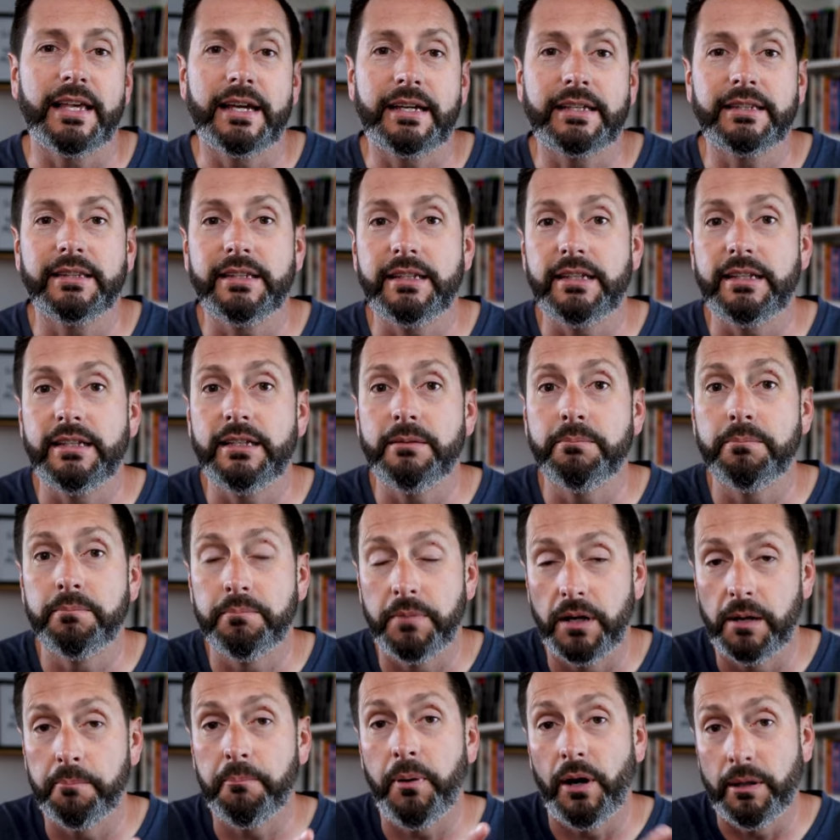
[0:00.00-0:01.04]
like the
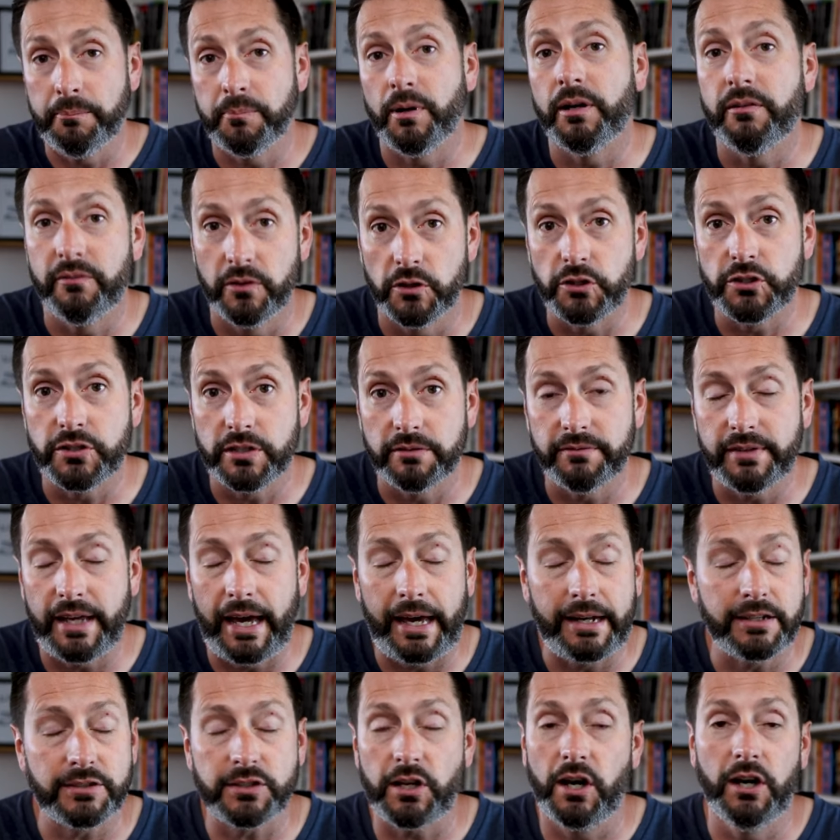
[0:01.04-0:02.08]
a putt-putt version of
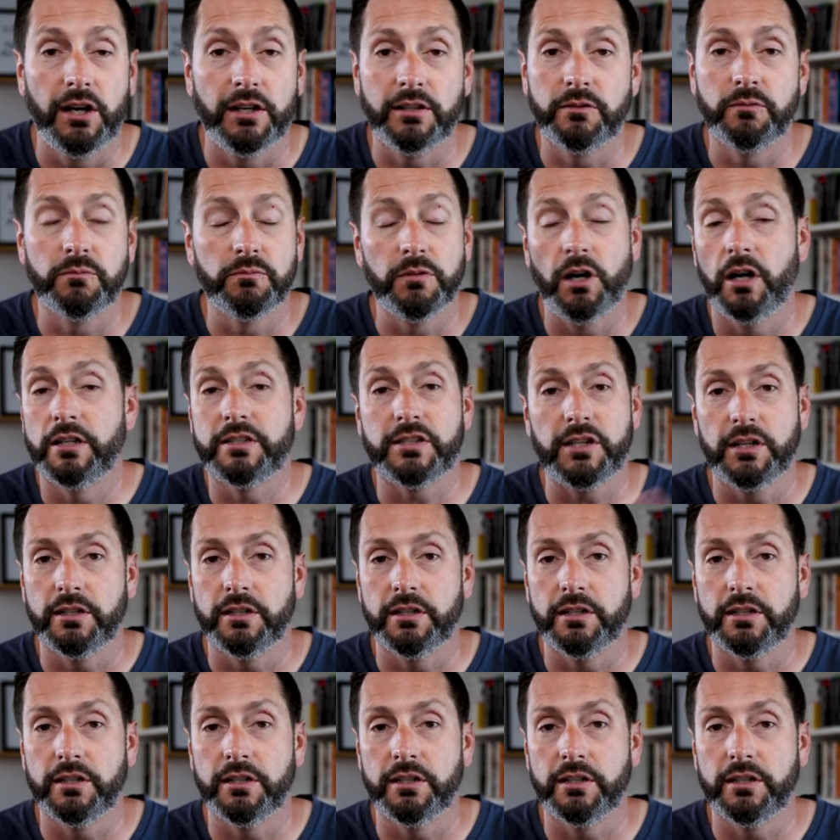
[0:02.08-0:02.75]
that. It's un, it's